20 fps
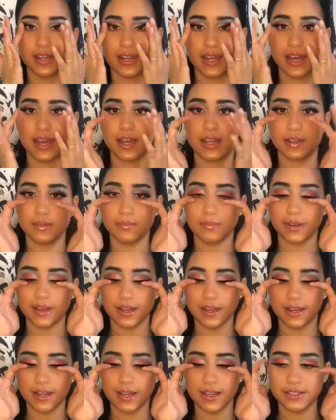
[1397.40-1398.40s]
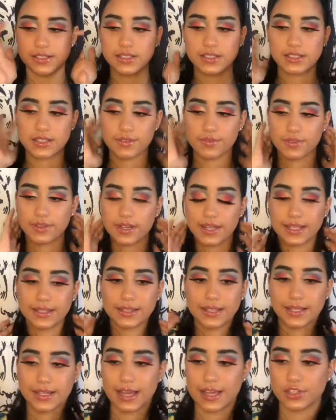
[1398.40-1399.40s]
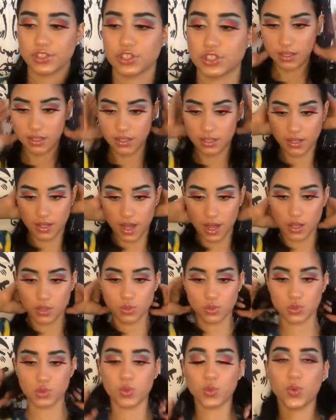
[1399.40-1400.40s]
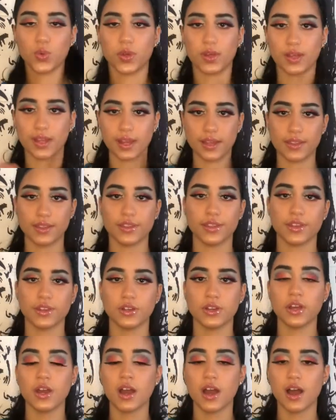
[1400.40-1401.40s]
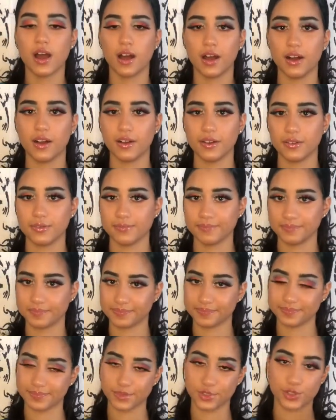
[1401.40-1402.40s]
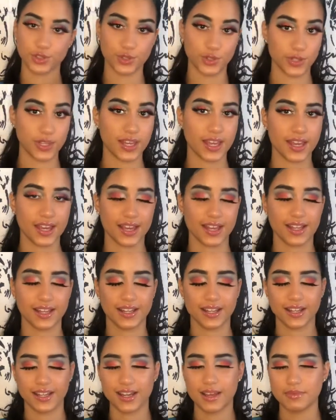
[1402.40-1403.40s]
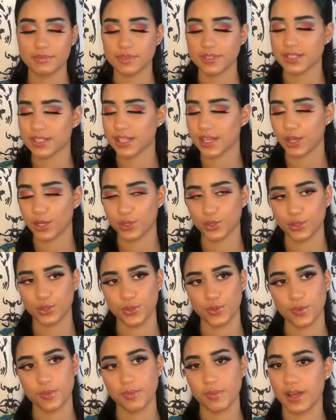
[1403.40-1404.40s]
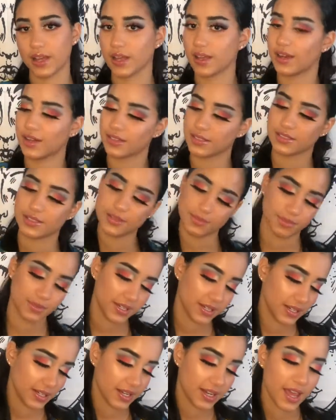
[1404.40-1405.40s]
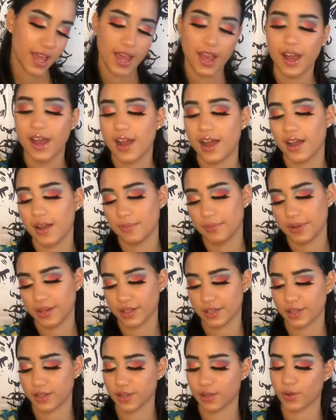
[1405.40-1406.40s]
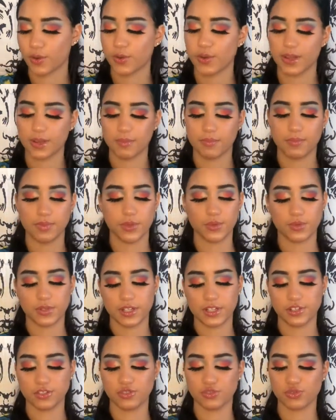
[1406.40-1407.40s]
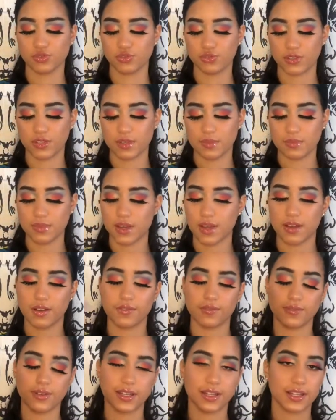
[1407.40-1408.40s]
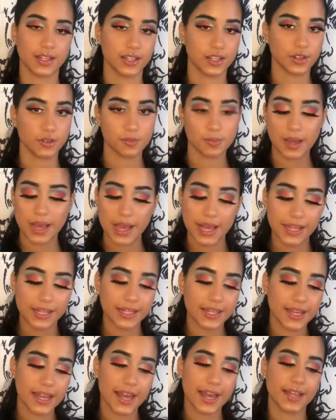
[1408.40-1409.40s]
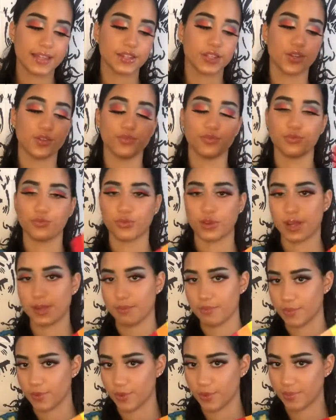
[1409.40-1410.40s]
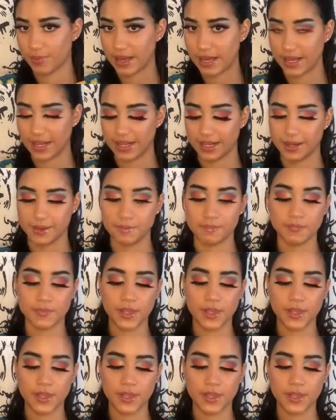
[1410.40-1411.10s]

I added my lashes. I feel like the lashes look together. So yeah, let me tell you my honest opinion about the Quick Beauty Dreaming of Glitter palette and the Rainbow palette.